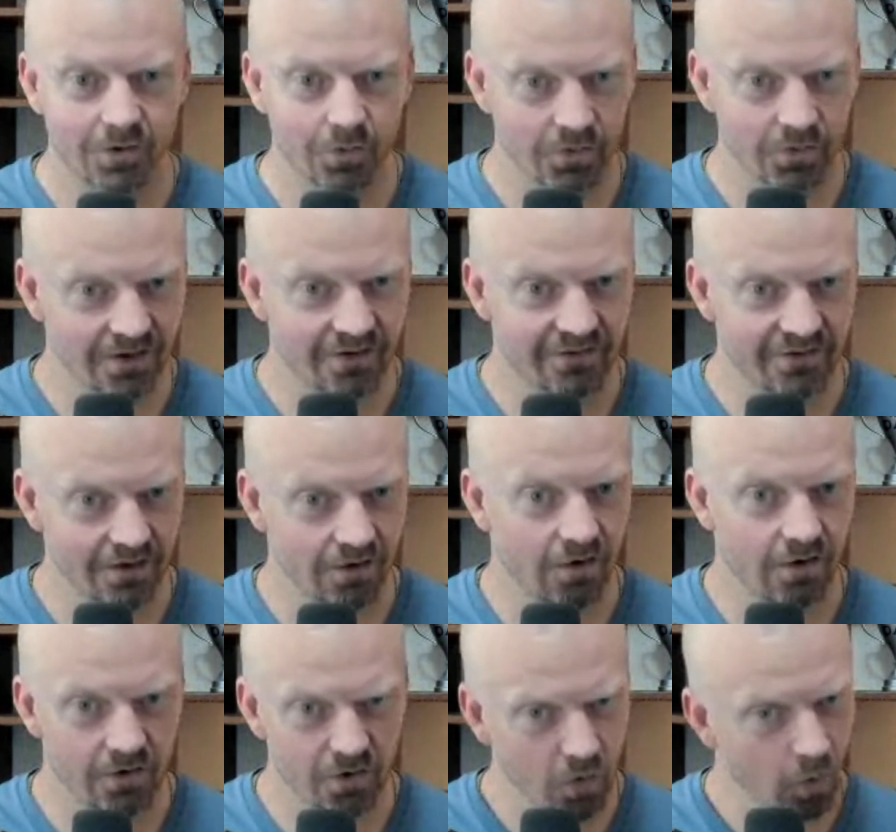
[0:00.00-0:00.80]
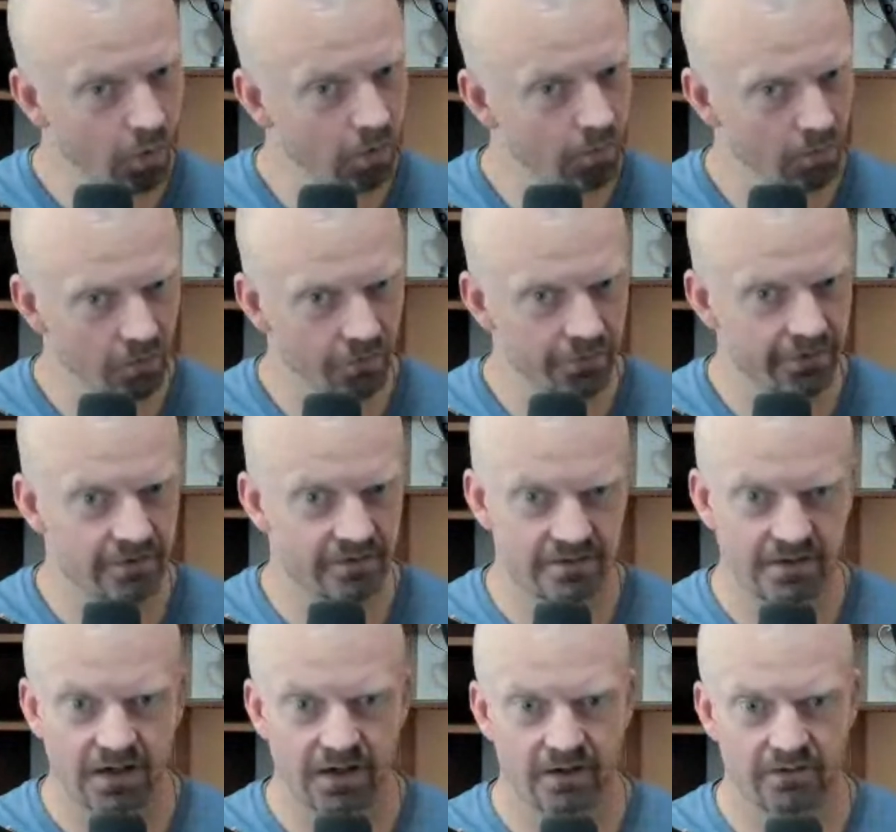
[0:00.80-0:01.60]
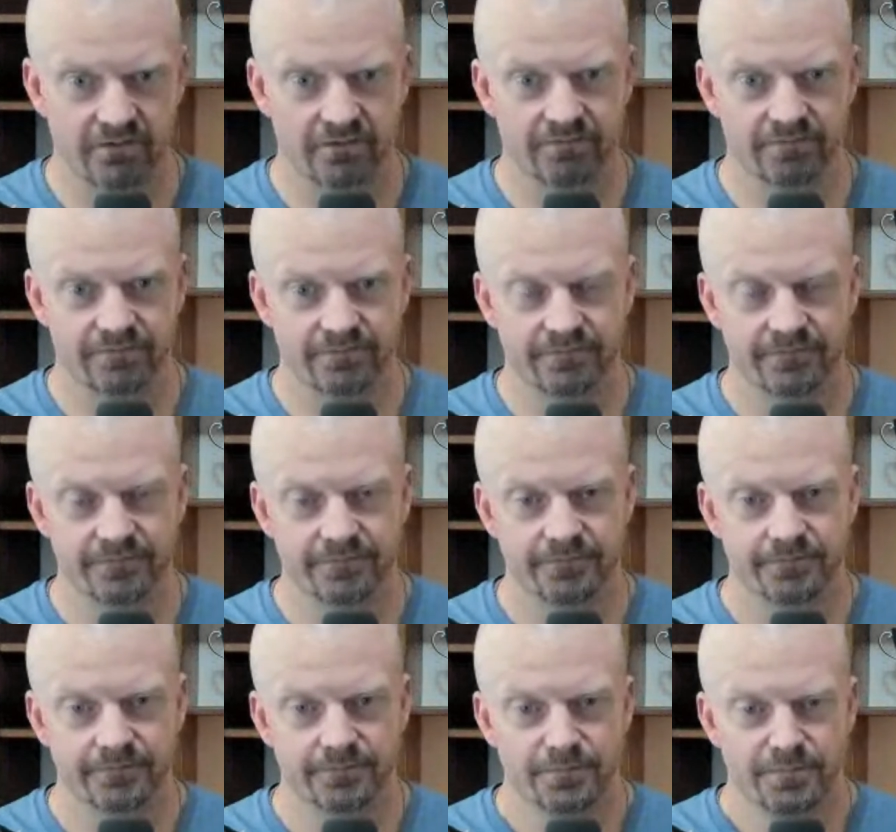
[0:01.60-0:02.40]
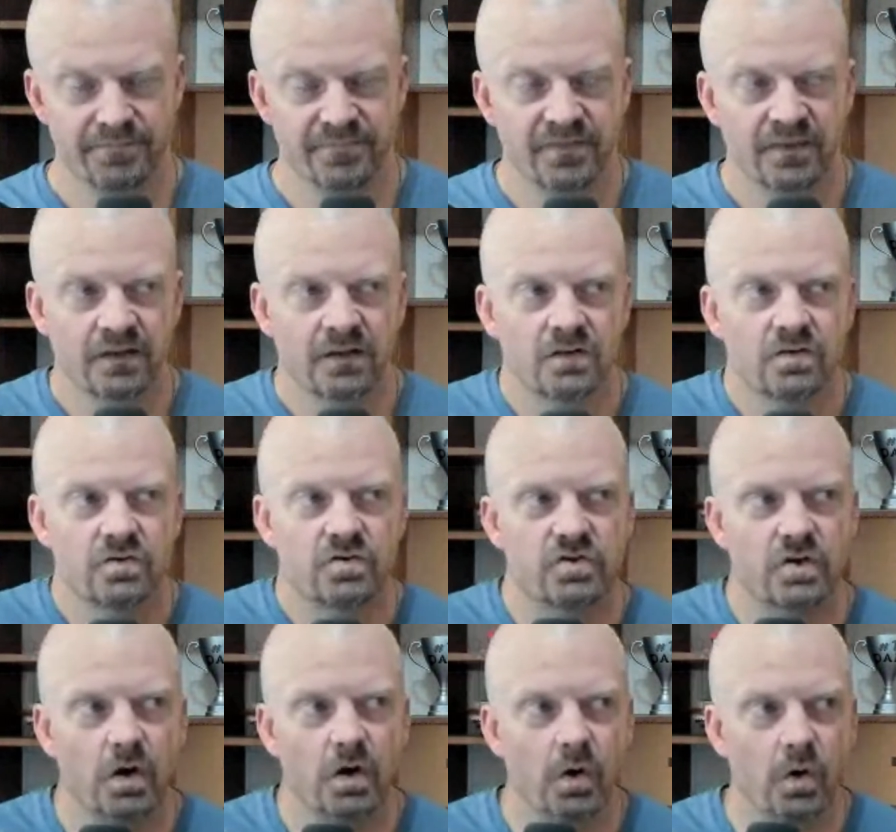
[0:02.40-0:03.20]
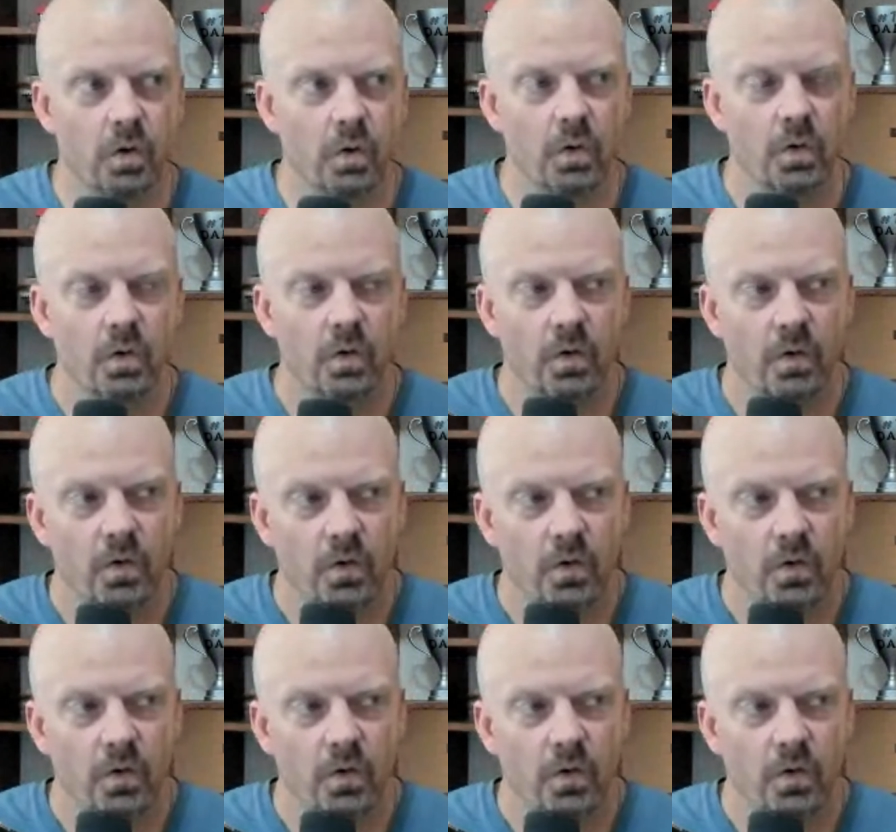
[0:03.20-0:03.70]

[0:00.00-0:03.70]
Things that aren't normal these days. So